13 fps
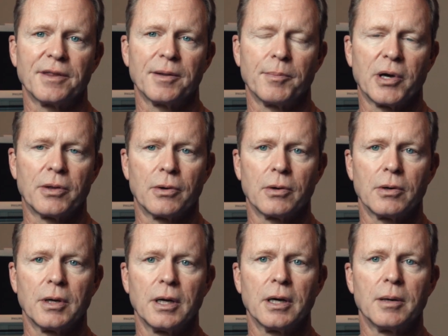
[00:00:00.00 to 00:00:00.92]
that the
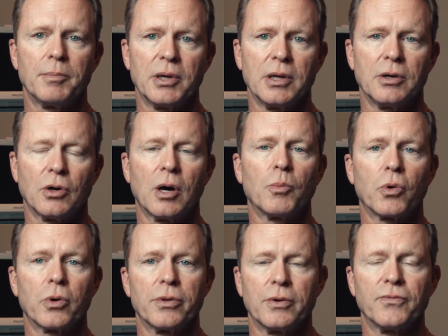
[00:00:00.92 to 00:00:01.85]
mother be not
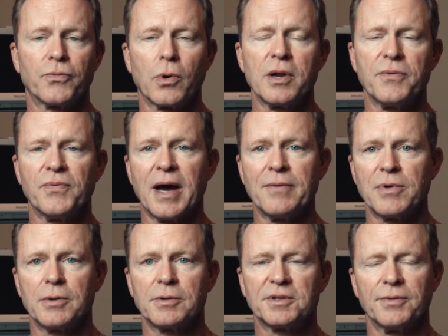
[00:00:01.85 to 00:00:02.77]
more than 45
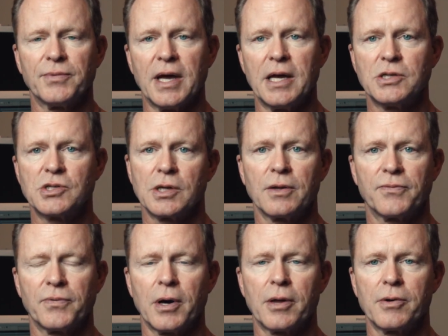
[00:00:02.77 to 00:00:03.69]
years of age and the
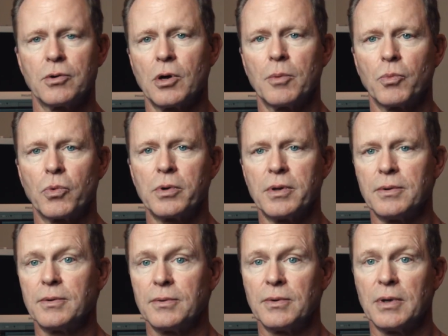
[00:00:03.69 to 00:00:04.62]
father not more
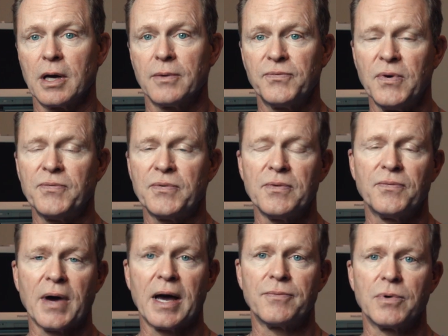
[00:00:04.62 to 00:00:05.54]
than
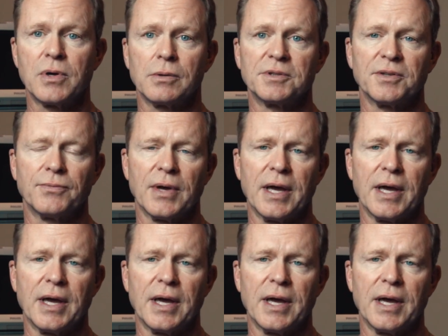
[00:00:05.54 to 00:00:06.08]
55 years of